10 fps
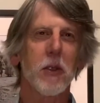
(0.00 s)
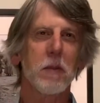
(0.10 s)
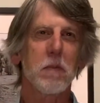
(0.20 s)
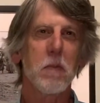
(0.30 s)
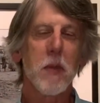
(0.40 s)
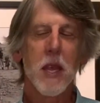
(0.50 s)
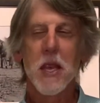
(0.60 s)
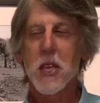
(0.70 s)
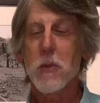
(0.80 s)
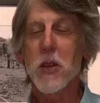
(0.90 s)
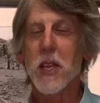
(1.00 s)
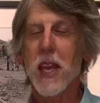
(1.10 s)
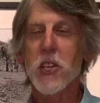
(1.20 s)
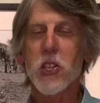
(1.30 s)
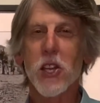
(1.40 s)
the
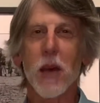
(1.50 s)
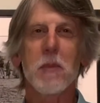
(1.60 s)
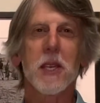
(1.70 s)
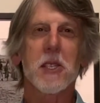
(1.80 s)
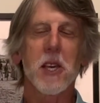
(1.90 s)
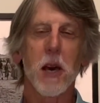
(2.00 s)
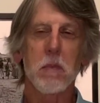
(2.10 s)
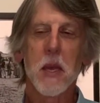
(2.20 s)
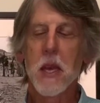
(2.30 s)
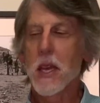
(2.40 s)
communication got mixed up,